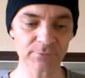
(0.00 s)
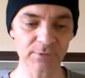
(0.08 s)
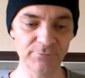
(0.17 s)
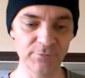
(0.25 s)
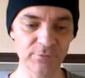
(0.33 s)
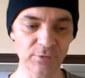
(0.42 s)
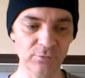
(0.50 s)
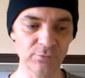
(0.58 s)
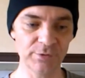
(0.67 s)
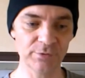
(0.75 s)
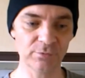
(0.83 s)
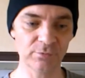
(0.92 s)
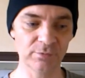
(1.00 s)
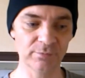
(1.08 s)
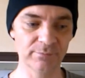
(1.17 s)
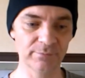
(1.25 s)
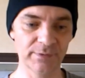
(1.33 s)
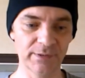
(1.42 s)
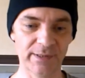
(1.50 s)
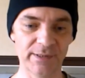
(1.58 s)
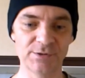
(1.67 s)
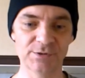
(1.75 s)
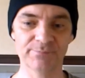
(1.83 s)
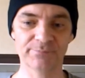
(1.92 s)
so if you've got all your
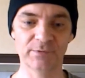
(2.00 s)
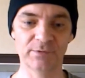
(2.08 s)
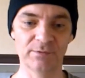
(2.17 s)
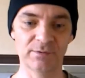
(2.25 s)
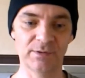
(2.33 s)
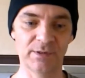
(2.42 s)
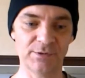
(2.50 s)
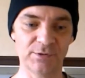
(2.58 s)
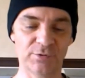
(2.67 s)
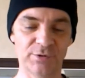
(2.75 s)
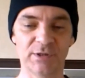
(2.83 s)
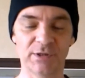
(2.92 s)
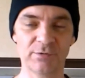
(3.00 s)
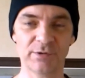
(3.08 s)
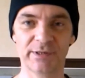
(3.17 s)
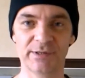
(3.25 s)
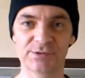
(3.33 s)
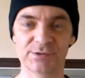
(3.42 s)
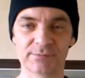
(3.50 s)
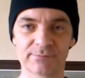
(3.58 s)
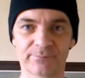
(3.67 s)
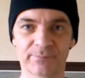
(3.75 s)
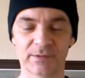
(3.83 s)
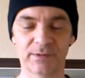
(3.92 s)
Cage, and you've got your location
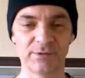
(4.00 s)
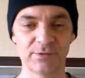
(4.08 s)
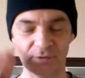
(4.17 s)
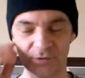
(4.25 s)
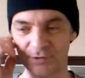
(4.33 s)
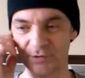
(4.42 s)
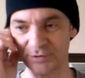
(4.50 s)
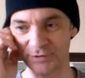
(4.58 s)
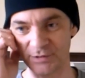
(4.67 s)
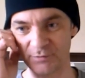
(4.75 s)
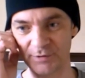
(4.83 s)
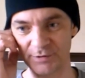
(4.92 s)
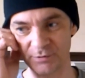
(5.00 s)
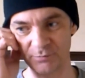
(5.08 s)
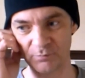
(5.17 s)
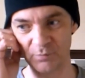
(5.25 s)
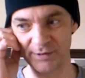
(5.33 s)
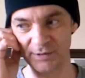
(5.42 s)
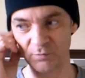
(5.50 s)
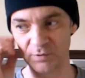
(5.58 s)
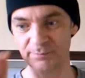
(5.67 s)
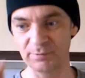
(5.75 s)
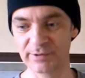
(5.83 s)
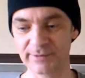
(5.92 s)
and you've got an idea where you where you
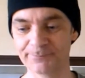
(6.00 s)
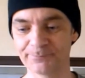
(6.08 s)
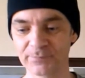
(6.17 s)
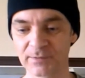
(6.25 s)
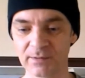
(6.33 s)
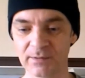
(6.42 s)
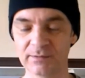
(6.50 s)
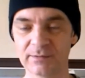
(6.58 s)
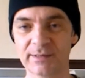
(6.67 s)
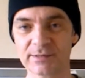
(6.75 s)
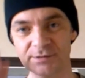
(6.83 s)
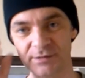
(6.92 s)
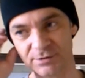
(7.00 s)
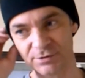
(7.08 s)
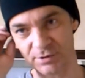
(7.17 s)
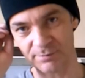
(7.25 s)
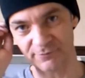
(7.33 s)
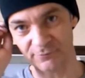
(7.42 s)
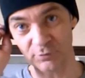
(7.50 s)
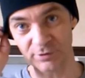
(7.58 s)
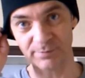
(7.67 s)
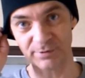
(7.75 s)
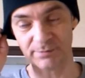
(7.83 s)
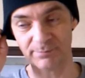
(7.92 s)
want to put it. The next thing to do before
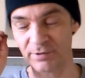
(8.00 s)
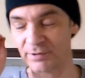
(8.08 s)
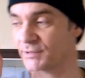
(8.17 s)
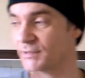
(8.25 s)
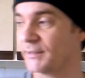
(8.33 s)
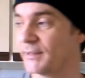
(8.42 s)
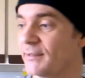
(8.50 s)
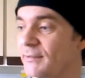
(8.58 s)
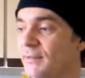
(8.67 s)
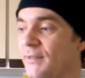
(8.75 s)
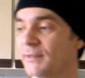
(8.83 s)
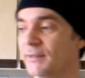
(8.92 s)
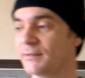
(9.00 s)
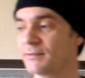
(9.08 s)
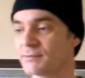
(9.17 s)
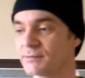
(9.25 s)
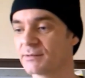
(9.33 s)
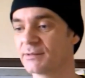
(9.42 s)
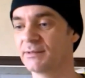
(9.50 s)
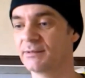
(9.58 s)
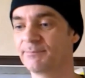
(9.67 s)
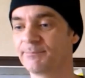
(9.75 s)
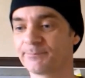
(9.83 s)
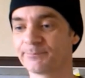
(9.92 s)
you put your birds in there is
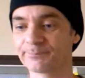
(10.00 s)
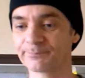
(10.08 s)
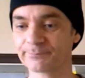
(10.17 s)
um,